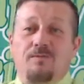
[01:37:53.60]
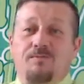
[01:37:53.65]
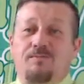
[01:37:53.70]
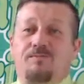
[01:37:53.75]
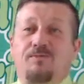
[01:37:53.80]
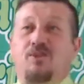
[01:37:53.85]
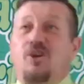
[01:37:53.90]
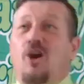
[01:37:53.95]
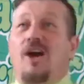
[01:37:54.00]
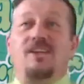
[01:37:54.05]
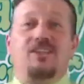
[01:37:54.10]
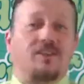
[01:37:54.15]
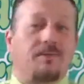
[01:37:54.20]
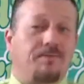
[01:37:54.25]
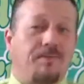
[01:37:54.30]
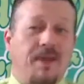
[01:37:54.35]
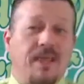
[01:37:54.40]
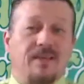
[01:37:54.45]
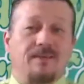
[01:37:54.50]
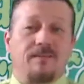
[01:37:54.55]
shines a
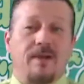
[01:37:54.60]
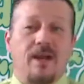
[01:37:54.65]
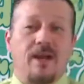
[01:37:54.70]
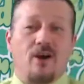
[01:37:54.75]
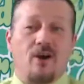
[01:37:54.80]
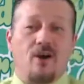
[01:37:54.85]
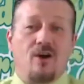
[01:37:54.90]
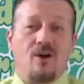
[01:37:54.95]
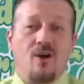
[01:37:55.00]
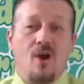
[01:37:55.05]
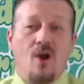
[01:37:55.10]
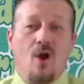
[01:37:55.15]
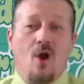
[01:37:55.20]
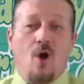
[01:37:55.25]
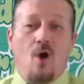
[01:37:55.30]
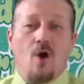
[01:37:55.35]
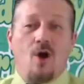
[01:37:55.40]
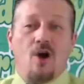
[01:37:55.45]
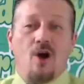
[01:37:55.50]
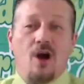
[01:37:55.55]
big mirror
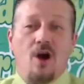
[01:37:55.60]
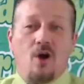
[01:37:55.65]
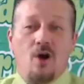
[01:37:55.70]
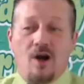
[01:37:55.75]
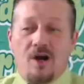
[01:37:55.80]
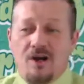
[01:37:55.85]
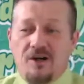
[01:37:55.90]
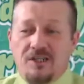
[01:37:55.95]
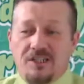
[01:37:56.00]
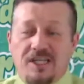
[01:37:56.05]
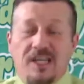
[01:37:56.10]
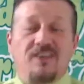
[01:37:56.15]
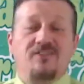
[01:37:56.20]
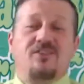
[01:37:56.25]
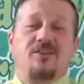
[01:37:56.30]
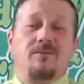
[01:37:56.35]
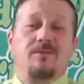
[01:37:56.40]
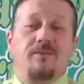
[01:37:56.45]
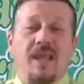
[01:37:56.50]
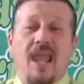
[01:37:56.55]
or gives
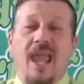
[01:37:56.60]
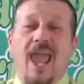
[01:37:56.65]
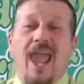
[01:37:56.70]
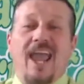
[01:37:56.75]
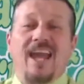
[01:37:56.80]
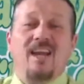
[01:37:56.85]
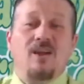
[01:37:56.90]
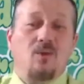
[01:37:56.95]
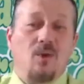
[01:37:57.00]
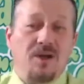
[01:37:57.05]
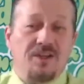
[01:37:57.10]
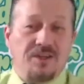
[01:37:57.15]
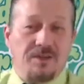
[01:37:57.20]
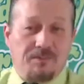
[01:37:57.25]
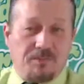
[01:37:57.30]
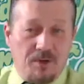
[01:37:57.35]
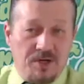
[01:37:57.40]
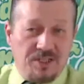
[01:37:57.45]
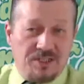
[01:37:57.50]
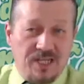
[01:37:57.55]
anyone the
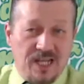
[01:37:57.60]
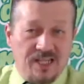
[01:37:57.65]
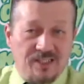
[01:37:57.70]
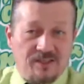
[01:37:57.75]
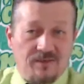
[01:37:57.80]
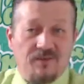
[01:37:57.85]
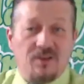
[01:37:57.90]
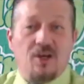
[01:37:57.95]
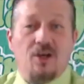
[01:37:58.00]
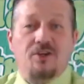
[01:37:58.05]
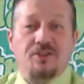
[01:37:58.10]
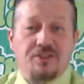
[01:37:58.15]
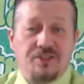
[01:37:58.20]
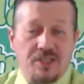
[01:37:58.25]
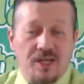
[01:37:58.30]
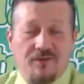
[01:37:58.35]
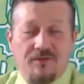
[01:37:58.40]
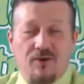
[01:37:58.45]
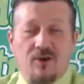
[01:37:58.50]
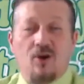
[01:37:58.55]
pretense of a
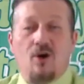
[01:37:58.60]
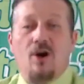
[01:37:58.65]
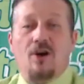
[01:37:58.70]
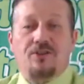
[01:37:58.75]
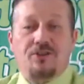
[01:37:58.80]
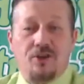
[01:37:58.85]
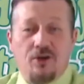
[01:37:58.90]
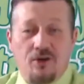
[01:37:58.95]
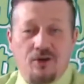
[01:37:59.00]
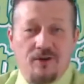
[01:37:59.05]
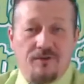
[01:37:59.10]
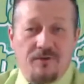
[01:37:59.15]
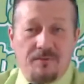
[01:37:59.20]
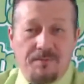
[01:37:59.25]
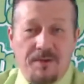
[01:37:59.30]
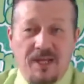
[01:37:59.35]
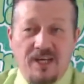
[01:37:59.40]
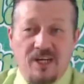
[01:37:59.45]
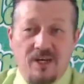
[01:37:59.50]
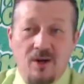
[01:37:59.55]
different or alternative
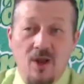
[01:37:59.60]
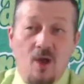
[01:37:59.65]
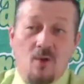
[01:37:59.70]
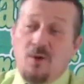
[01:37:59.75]
opinion,